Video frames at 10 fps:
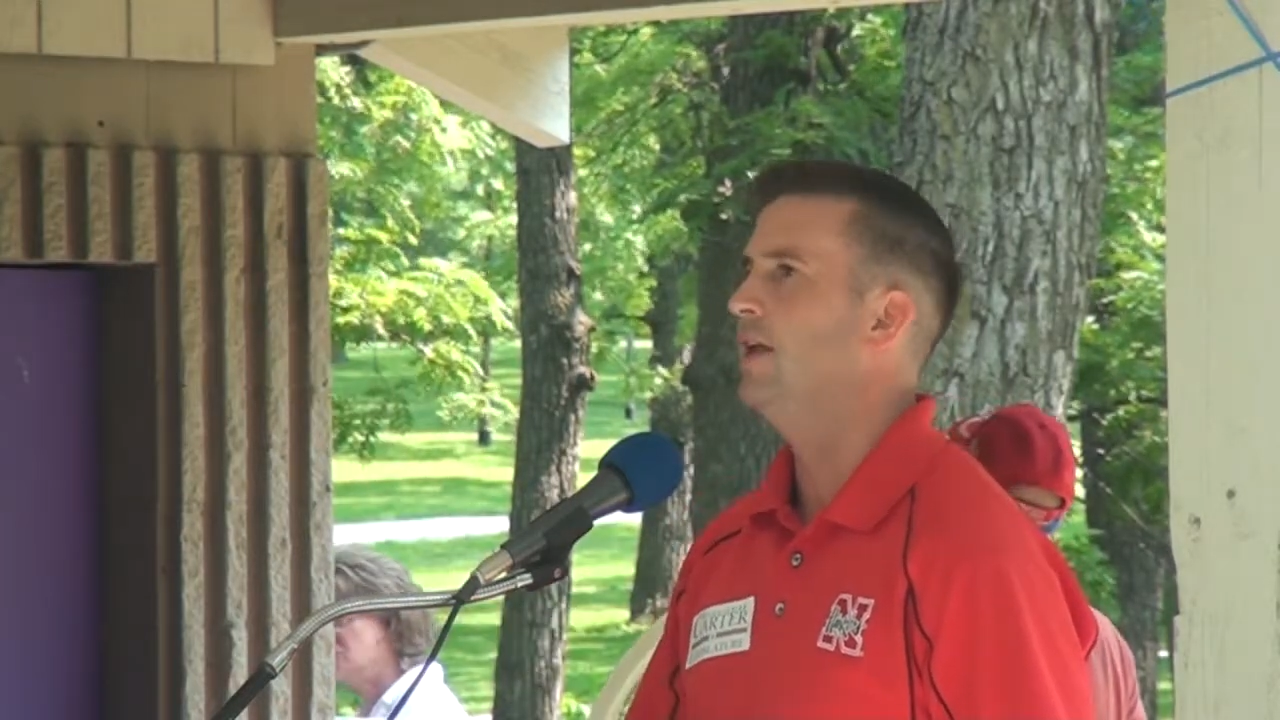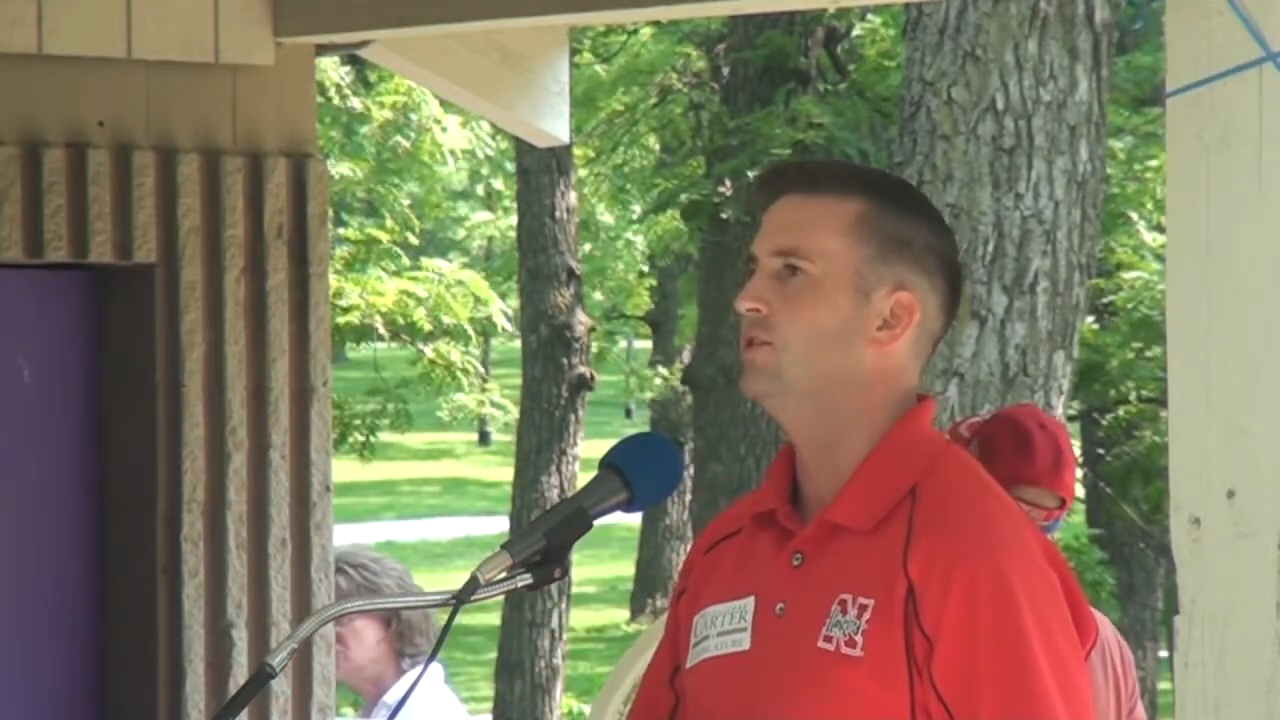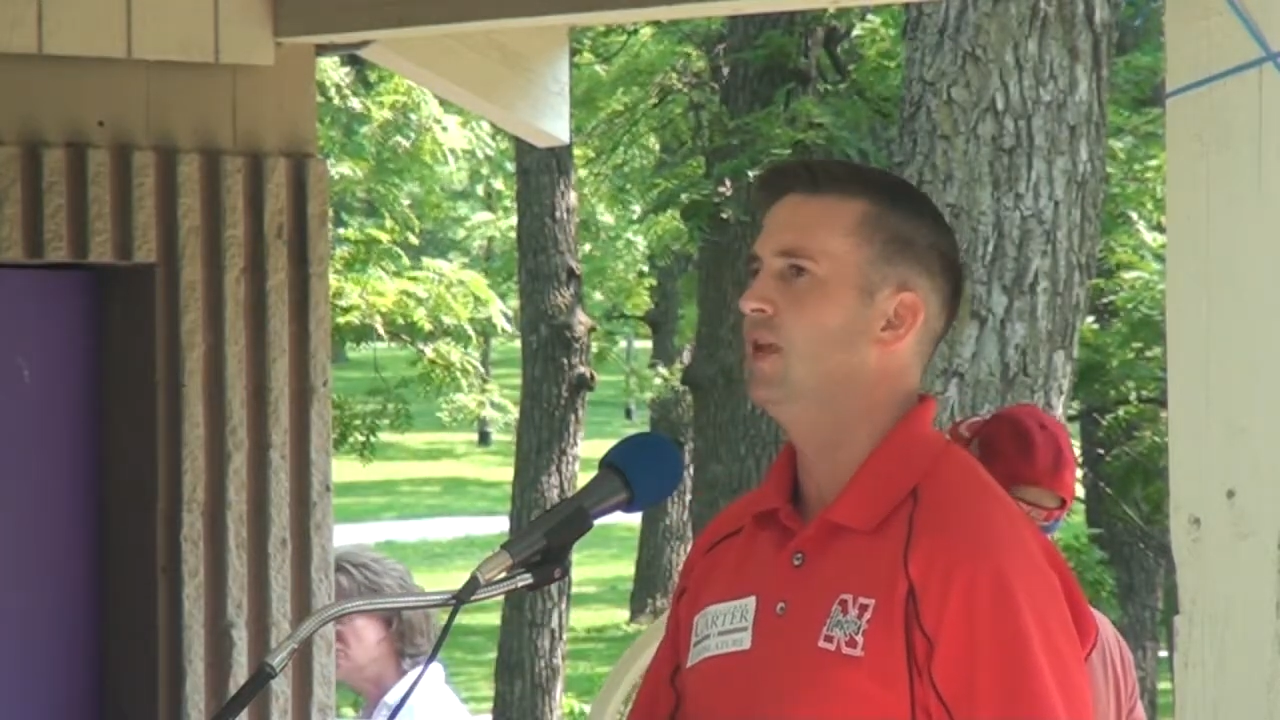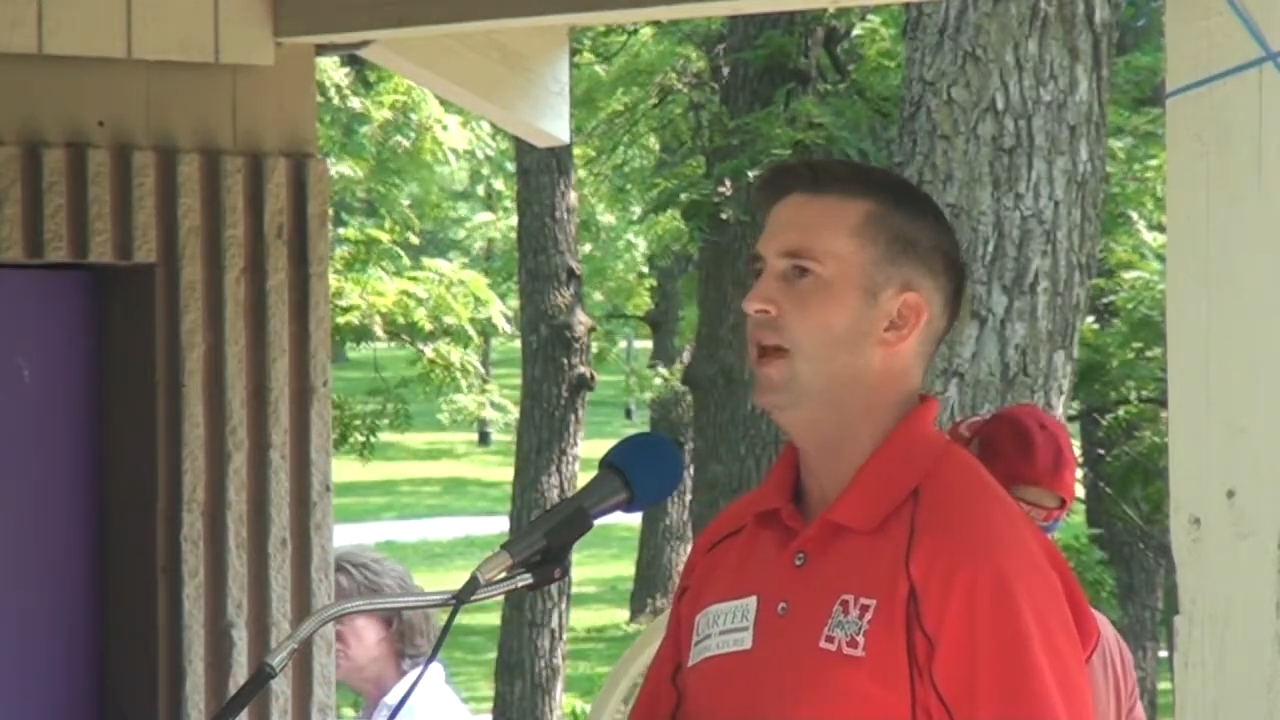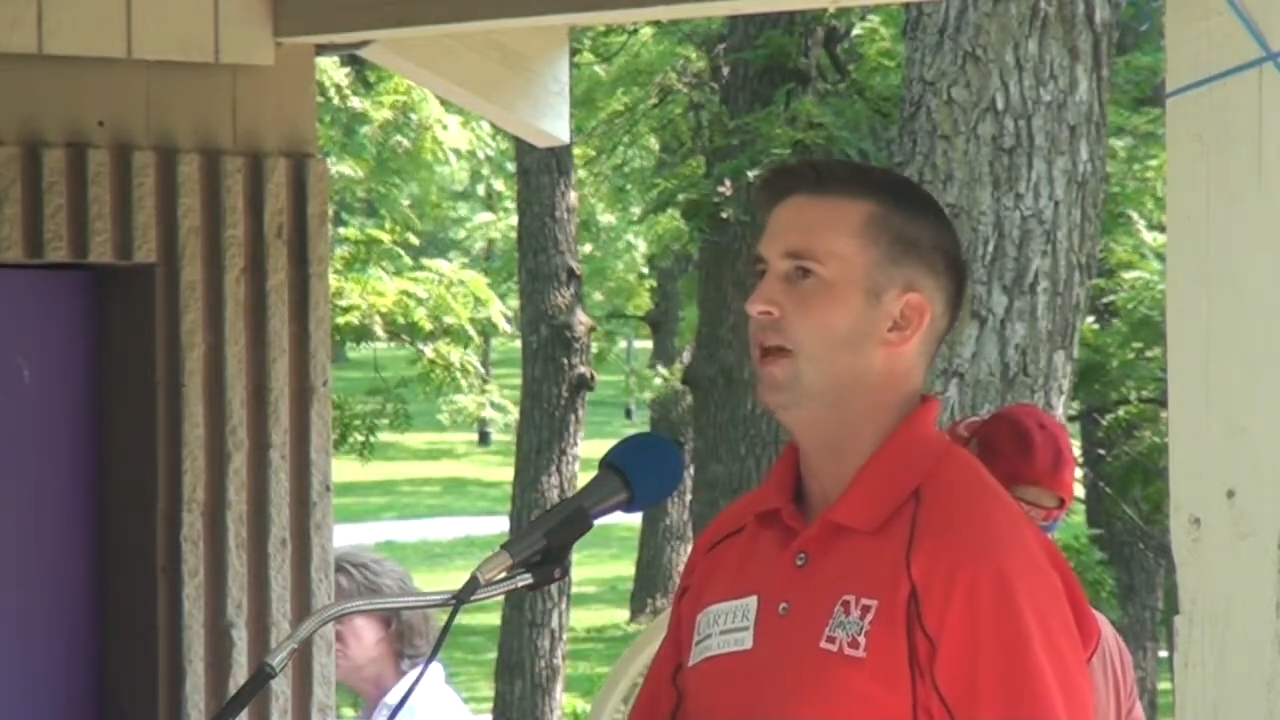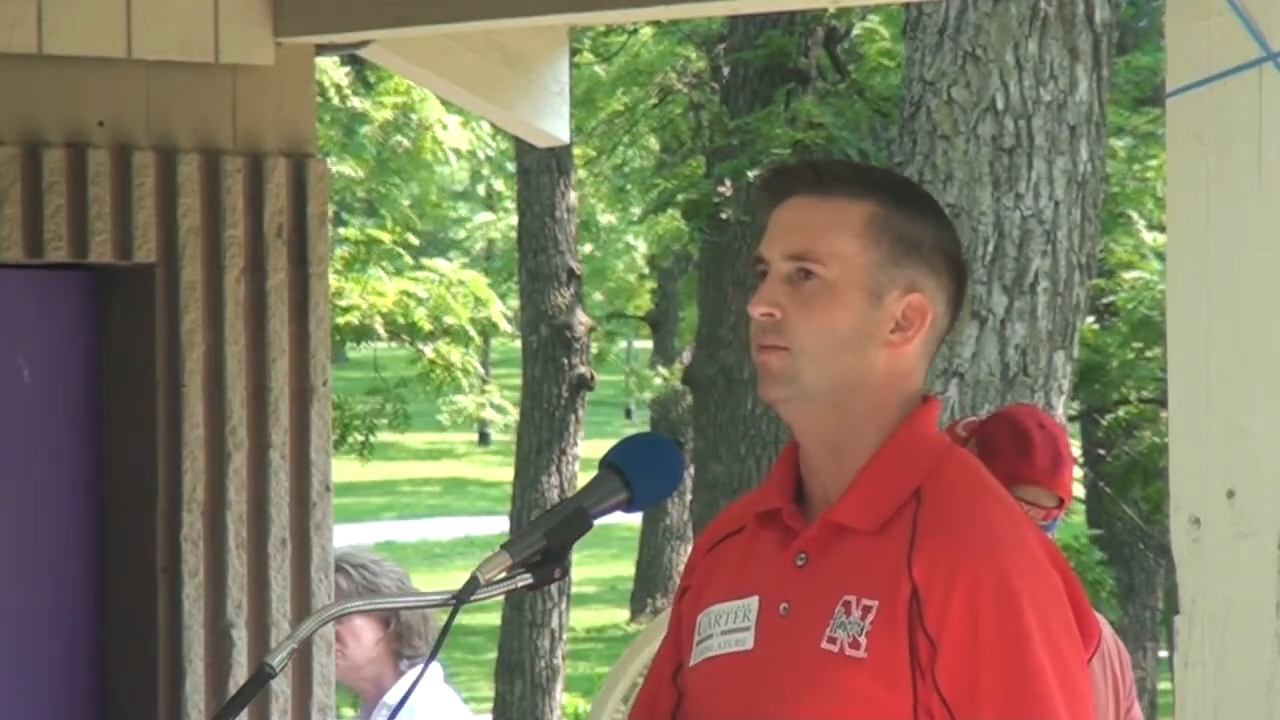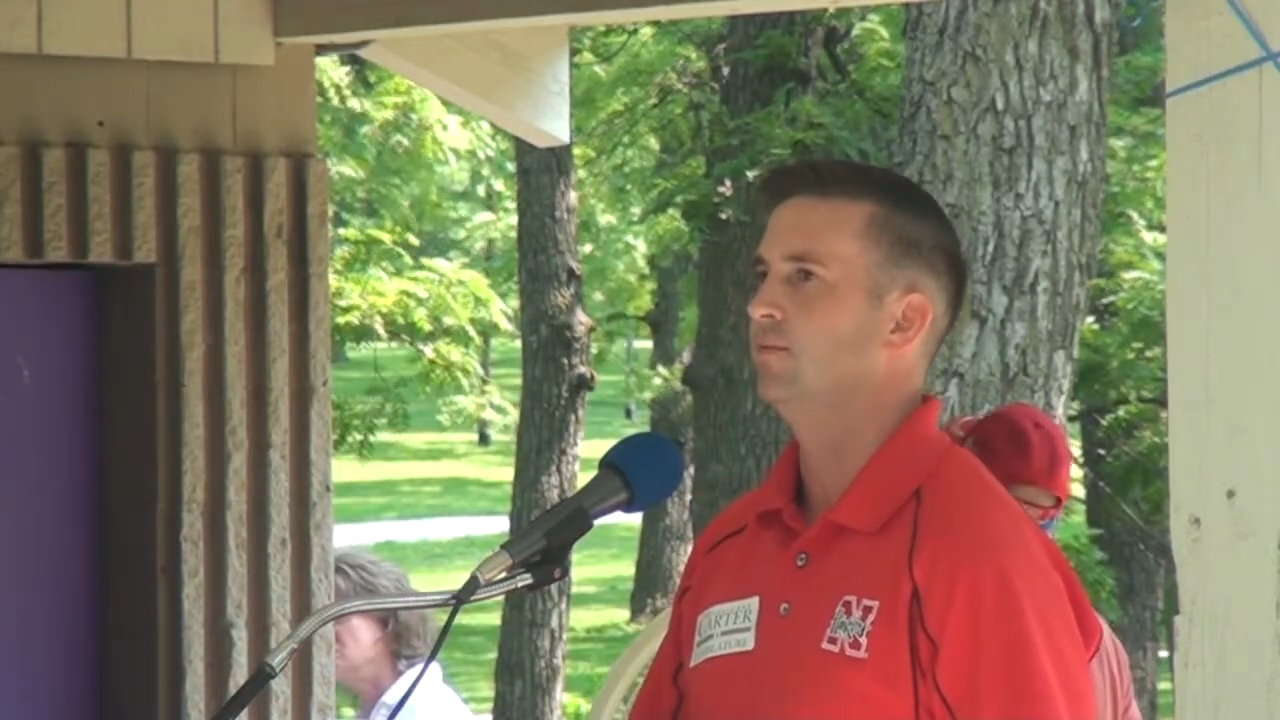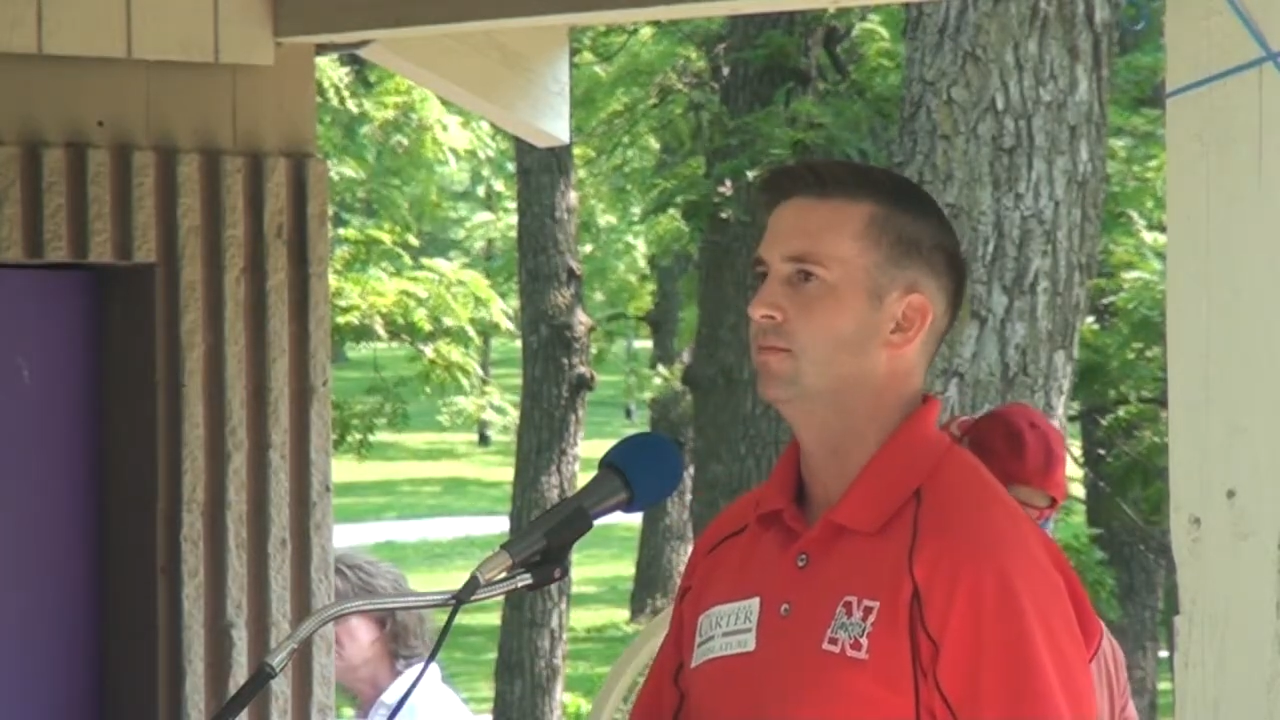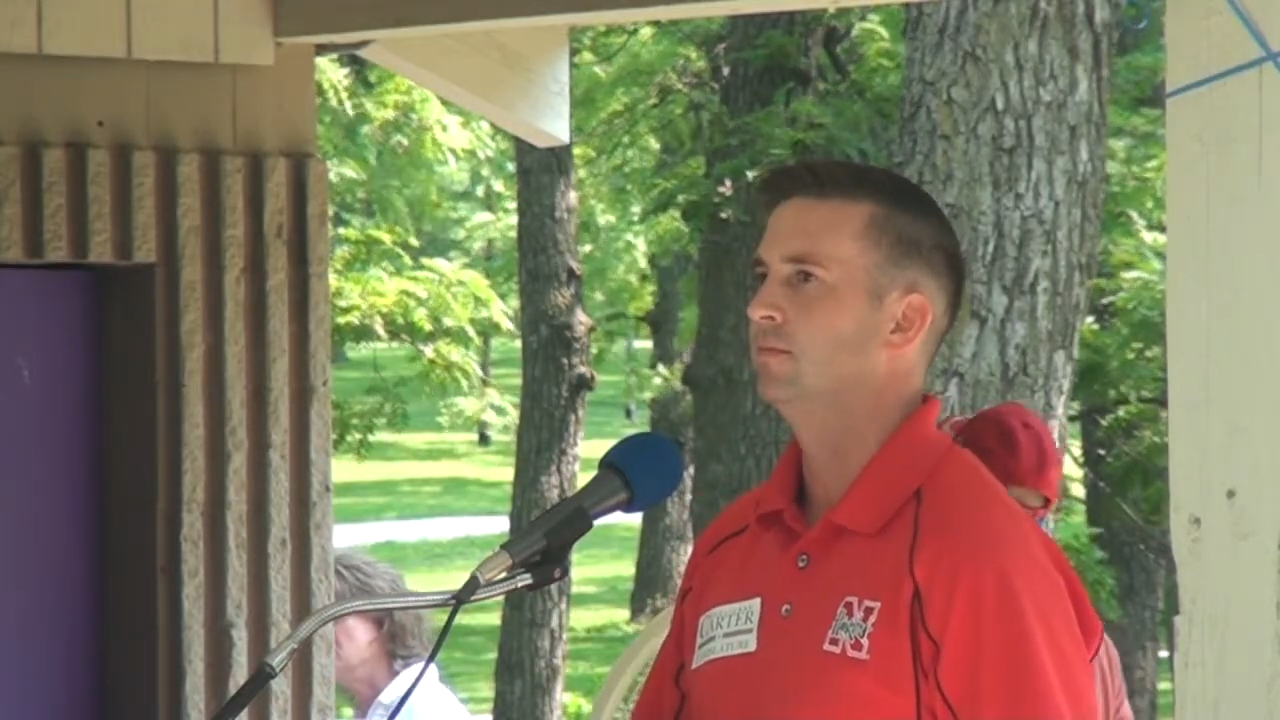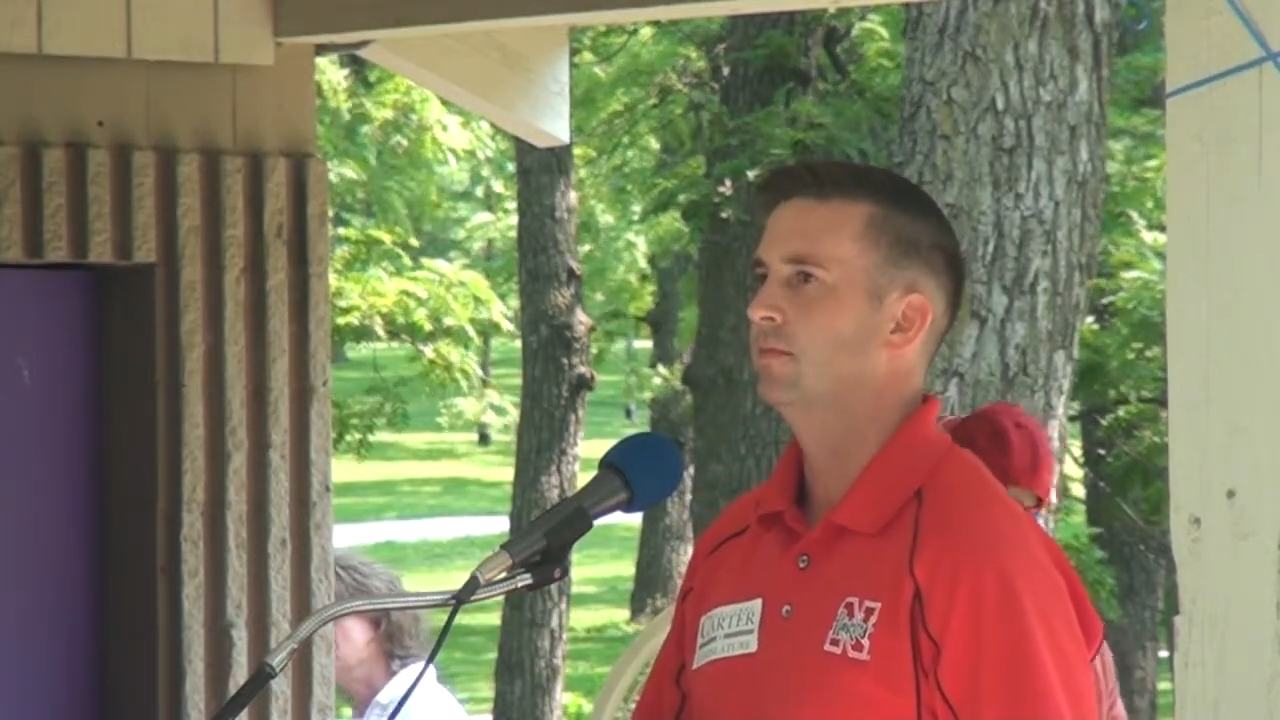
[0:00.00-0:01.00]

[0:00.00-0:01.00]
His name.